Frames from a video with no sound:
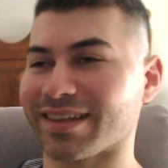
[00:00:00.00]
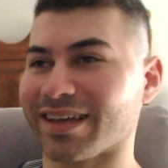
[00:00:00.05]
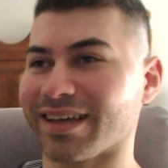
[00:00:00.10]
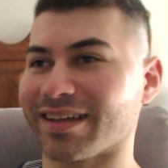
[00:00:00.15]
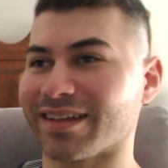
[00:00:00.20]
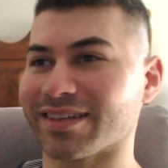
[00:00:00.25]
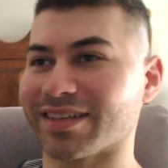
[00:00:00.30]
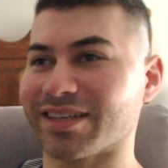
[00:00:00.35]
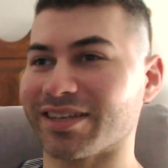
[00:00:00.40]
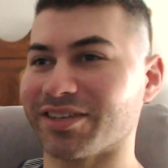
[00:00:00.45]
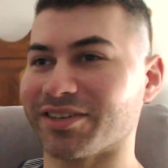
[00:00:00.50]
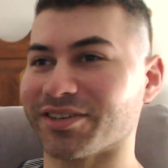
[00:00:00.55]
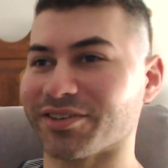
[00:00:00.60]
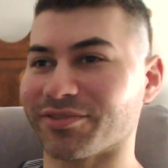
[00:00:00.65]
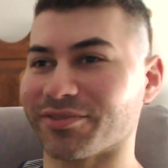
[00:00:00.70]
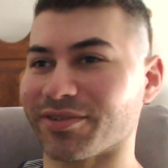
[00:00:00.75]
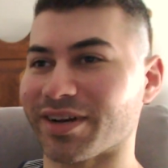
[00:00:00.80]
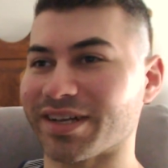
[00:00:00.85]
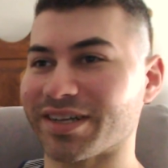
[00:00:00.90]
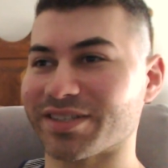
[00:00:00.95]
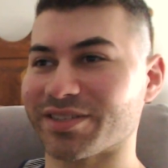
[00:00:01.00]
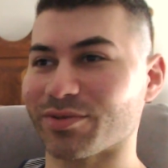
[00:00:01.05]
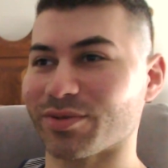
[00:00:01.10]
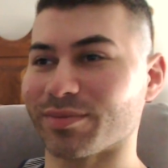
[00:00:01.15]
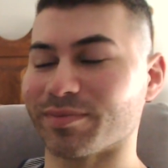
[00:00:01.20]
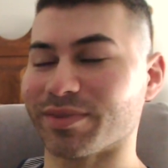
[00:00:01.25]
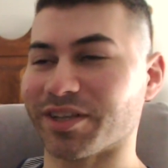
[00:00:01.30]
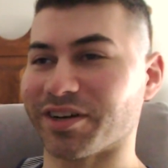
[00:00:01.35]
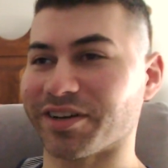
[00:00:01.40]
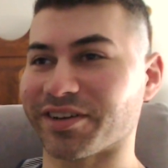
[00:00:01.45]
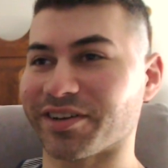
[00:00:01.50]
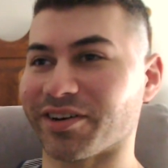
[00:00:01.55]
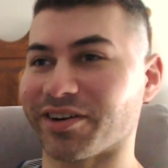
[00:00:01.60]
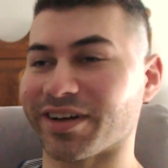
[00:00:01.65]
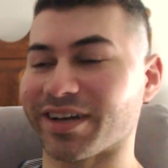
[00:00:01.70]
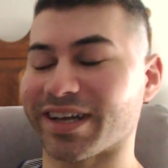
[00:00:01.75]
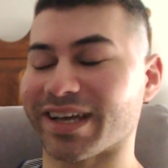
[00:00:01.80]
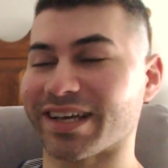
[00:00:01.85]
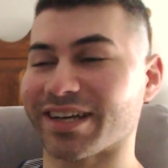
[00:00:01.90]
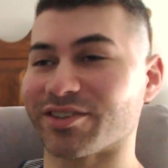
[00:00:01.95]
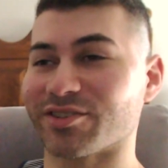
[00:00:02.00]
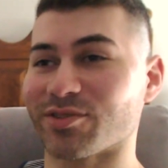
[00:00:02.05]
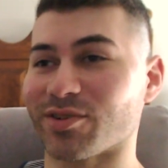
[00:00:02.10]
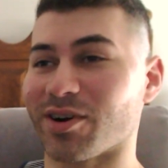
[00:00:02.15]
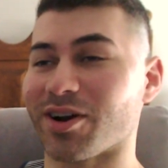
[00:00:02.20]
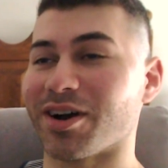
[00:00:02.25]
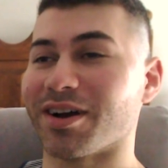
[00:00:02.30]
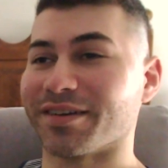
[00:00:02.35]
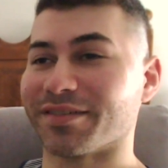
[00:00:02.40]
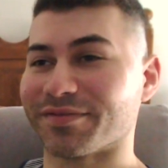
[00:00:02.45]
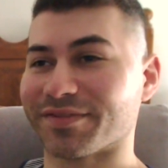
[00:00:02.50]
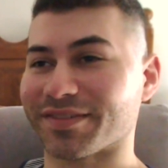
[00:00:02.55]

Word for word: How the hell can you narrate to a blind guy how to drive?